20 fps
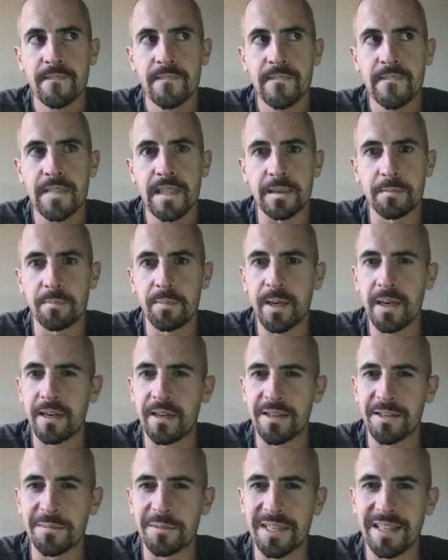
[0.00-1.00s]
like
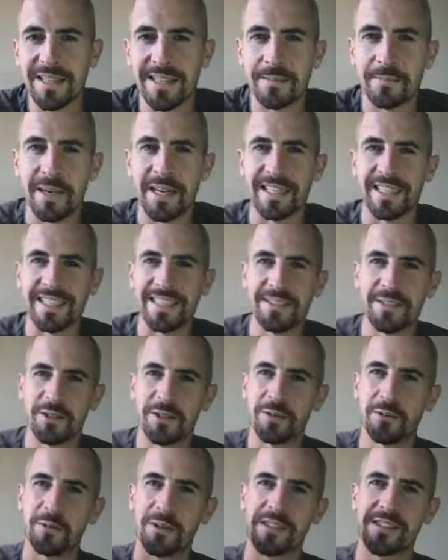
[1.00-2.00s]
part of me, like my ego
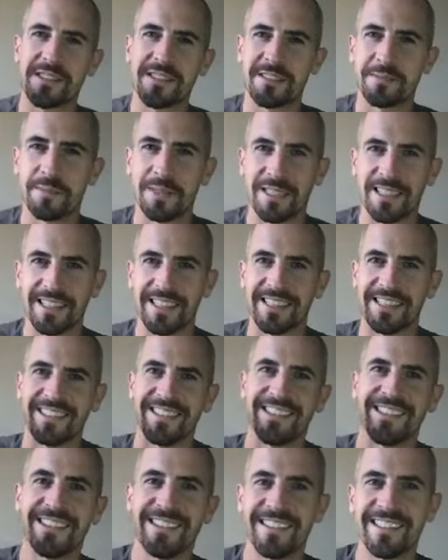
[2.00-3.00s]
wants to be like,
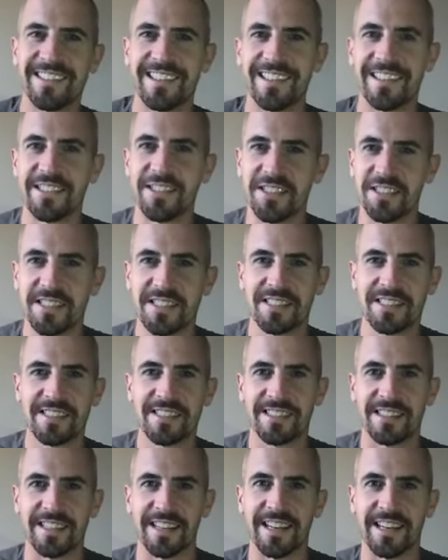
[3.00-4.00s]
I'll just,
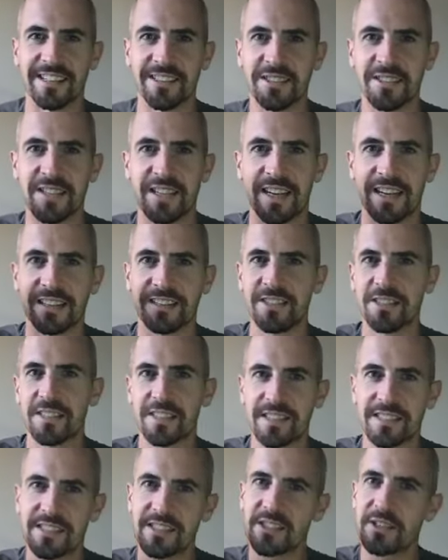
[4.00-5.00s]
yeah, I'll just, I'll
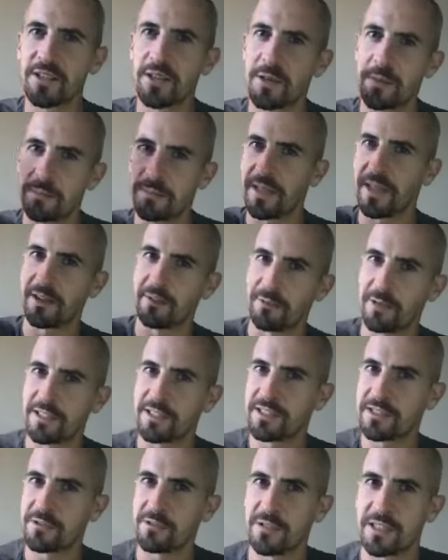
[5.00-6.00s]
just up that
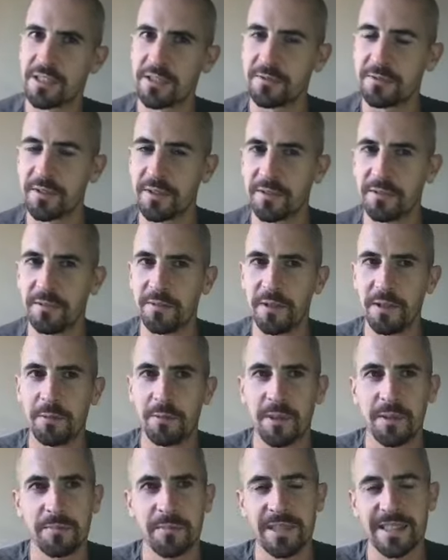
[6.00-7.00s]
registration for the full
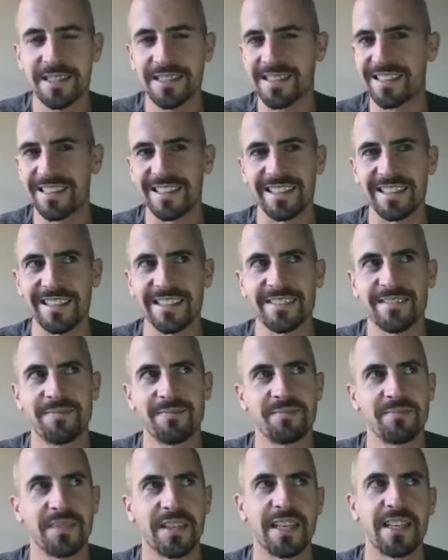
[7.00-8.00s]
one, but it's like,
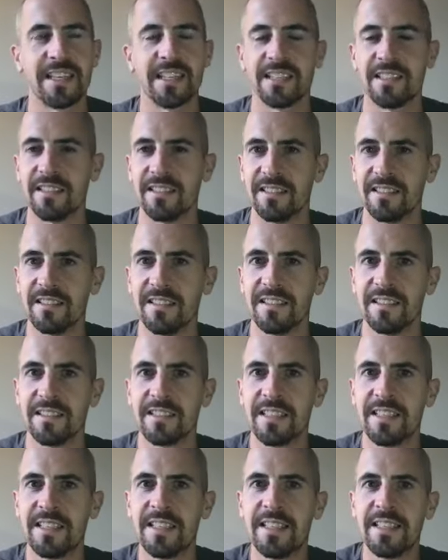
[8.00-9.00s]
I don't know, it
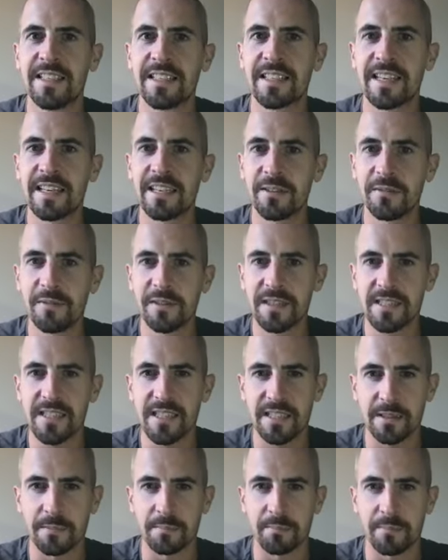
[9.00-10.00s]
kind of feels
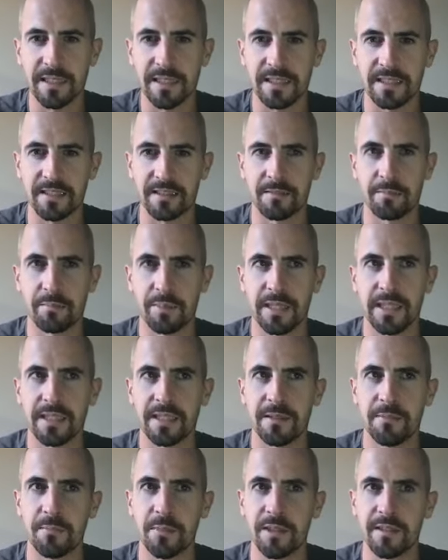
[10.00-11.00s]
like a bigger,
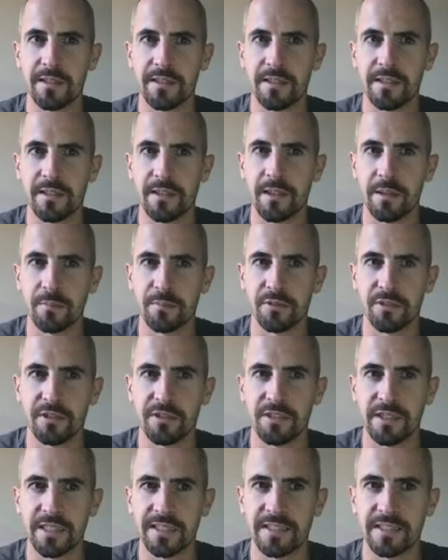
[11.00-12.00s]
bigger multi-year
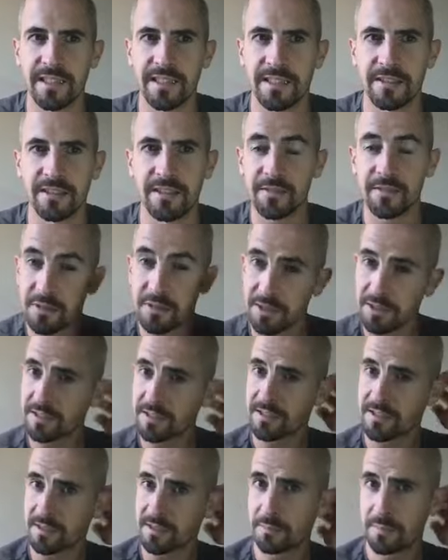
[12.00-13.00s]
project. And I know I've talked
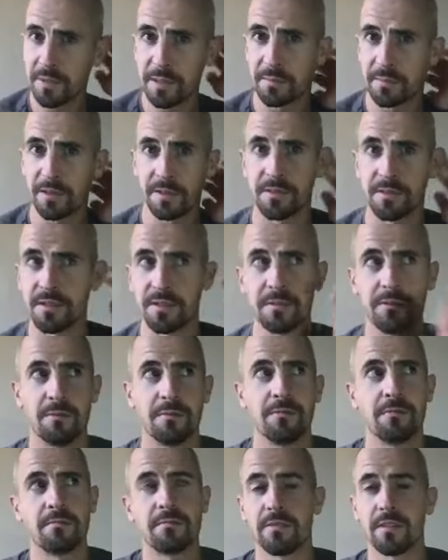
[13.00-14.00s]
to some people who do,
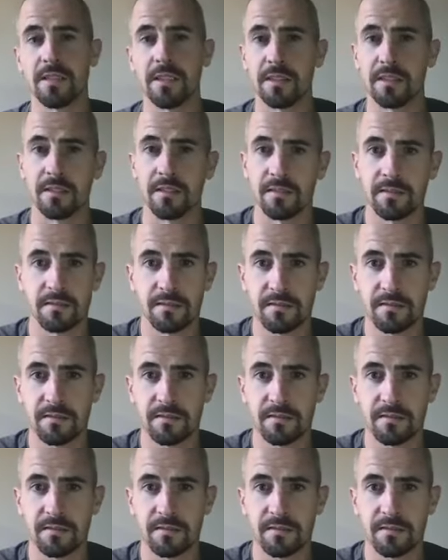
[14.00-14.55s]
you know,